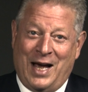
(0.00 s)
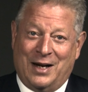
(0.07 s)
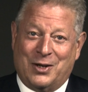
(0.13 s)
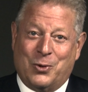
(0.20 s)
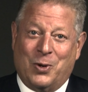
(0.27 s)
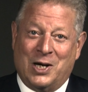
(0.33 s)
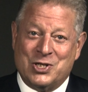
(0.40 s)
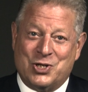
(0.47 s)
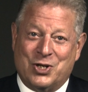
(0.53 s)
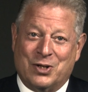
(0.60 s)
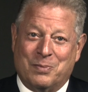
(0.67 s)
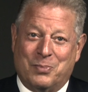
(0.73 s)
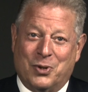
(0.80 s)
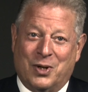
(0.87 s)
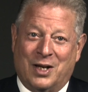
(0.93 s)
that question
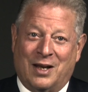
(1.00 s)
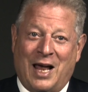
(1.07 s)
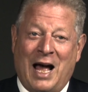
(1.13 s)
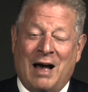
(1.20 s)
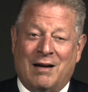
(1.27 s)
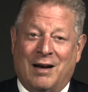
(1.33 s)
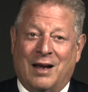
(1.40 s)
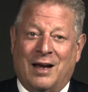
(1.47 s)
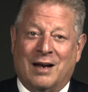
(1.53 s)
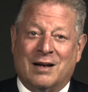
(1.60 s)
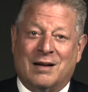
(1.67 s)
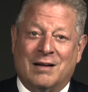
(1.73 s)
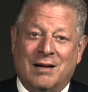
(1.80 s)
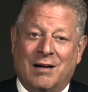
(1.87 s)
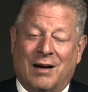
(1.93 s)
pretty loudly and
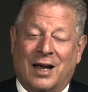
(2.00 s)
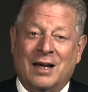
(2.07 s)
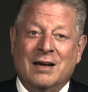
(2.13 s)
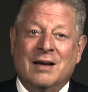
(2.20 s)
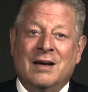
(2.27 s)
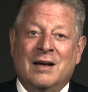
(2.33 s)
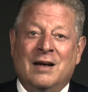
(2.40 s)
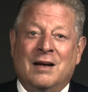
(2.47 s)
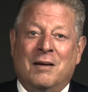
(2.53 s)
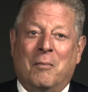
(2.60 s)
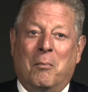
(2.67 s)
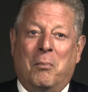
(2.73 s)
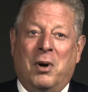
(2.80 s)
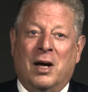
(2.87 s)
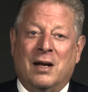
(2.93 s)
clearly,
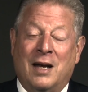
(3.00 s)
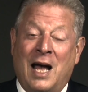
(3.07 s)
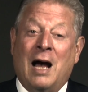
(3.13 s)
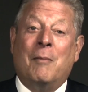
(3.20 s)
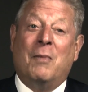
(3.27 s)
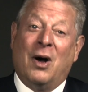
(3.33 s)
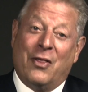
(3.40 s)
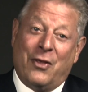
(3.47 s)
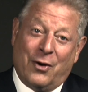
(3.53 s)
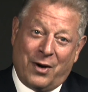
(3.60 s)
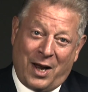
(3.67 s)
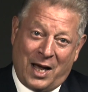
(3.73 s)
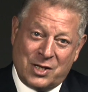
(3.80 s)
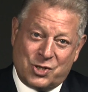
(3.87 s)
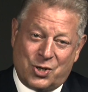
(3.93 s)
but now Mother
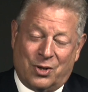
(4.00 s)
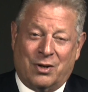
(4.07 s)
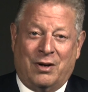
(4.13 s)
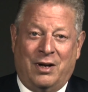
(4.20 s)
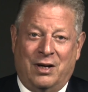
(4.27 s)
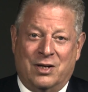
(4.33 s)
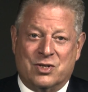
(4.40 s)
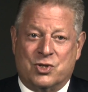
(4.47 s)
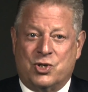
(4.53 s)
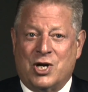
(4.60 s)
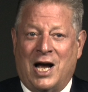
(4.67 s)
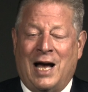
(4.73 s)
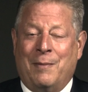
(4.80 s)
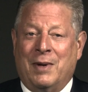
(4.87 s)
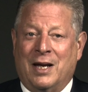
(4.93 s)
Nature is
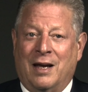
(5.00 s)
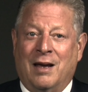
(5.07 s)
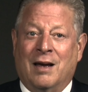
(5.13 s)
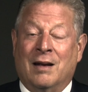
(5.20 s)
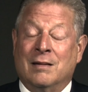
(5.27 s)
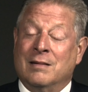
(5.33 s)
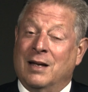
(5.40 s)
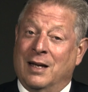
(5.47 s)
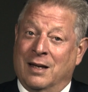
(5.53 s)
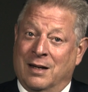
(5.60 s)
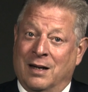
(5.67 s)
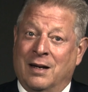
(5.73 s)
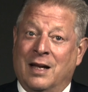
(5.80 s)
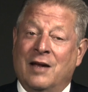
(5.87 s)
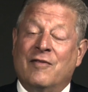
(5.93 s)
chiming in
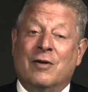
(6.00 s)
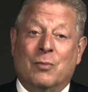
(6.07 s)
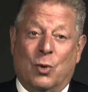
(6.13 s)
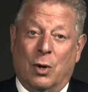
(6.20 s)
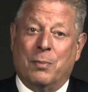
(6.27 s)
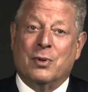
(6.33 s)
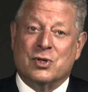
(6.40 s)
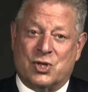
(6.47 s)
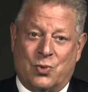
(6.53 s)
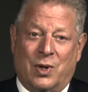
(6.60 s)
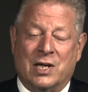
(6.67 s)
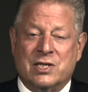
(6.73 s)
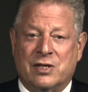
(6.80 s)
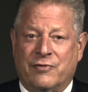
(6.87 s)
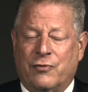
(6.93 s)
an even more
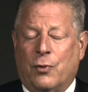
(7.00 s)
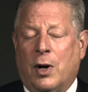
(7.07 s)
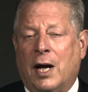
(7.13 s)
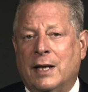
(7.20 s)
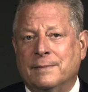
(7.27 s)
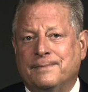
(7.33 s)
persuasive way.